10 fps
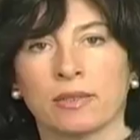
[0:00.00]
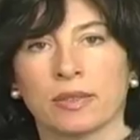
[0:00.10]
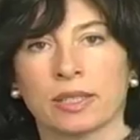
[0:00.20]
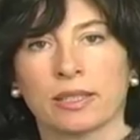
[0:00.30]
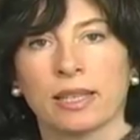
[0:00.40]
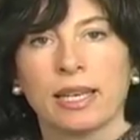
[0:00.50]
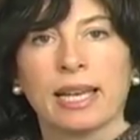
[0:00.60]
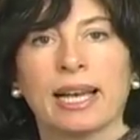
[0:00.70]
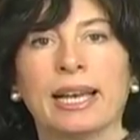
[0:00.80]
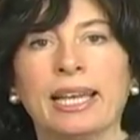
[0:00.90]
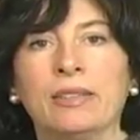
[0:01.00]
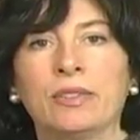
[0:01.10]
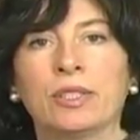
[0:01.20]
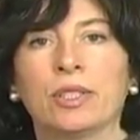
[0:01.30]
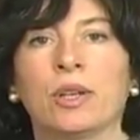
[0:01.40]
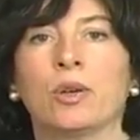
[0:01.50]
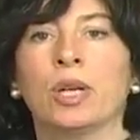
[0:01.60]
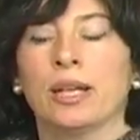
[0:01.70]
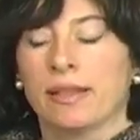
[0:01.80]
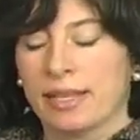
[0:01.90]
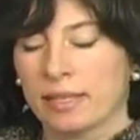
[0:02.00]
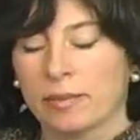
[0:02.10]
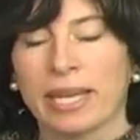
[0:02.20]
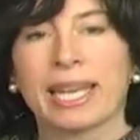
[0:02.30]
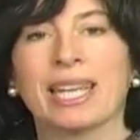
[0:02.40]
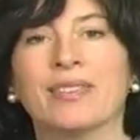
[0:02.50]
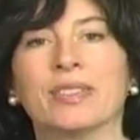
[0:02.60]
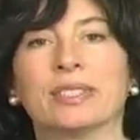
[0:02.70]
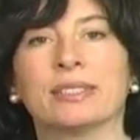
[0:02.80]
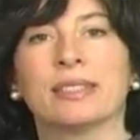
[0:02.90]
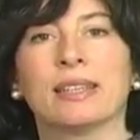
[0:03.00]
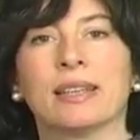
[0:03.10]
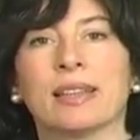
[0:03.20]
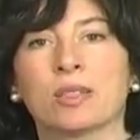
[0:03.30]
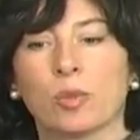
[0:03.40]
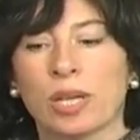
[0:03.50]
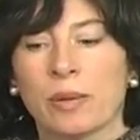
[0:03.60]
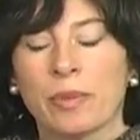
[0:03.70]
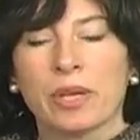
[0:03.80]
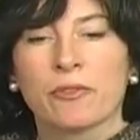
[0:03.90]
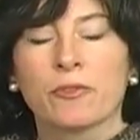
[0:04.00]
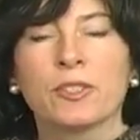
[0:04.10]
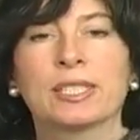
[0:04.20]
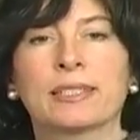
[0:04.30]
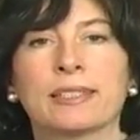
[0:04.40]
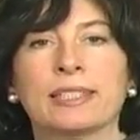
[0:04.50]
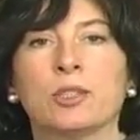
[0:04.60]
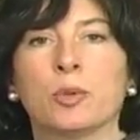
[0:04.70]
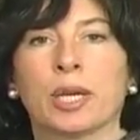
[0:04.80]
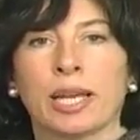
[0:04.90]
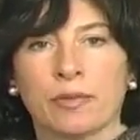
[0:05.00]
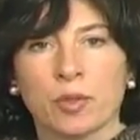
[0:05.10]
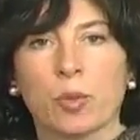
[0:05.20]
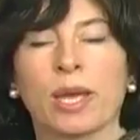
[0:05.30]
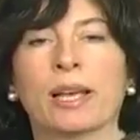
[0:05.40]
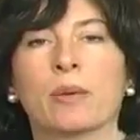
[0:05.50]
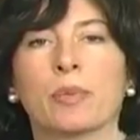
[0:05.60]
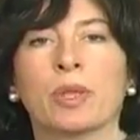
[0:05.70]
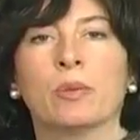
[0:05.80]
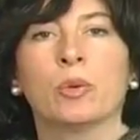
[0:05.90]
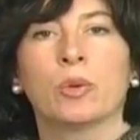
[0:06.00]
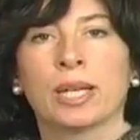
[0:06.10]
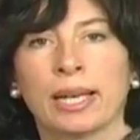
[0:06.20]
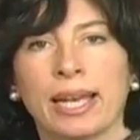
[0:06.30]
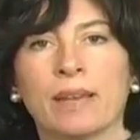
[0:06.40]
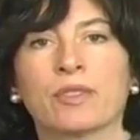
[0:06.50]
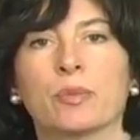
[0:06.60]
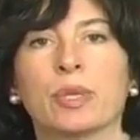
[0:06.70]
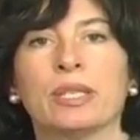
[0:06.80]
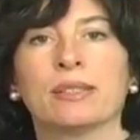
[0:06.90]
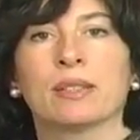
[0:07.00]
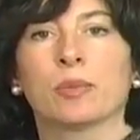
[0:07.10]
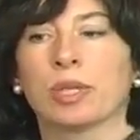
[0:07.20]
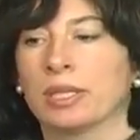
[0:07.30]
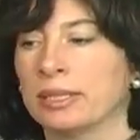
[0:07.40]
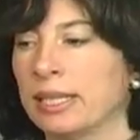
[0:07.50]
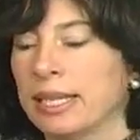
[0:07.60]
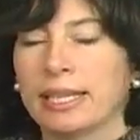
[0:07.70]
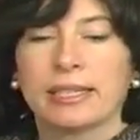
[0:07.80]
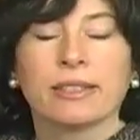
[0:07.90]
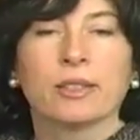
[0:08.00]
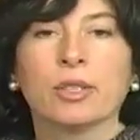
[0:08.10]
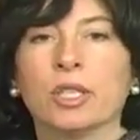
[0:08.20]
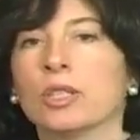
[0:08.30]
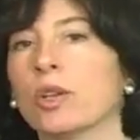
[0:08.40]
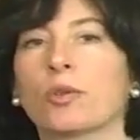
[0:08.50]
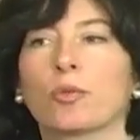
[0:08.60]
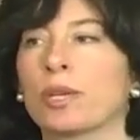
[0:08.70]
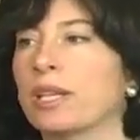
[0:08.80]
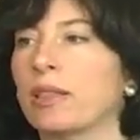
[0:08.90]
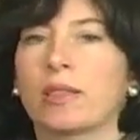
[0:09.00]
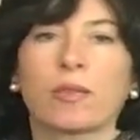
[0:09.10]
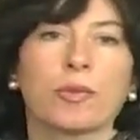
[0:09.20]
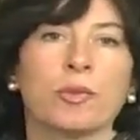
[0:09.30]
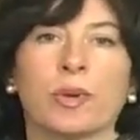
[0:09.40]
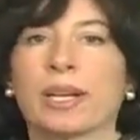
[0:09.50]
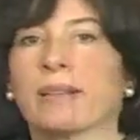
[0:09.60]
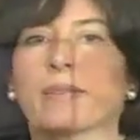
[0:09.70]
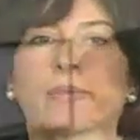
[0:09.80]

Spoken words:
a living. I have to know there's my effort. There's what I'm physically doing. I have to wake up in the morning. I have to be disciplined, you know, not read through my